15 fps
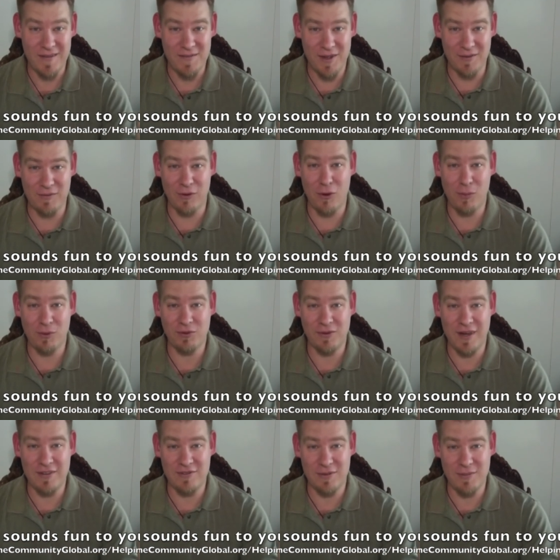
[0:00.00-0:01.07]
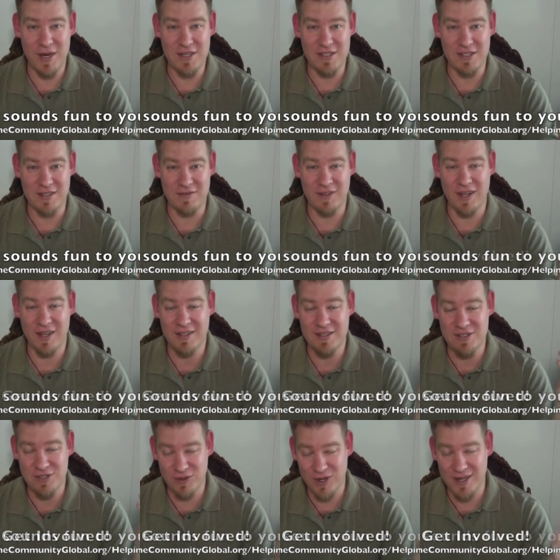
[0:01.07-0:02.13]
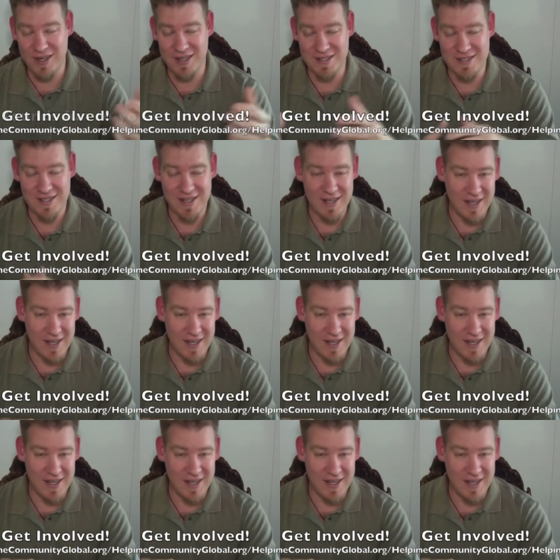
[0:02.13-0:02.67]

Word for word: of global transformation, if you'd like to join us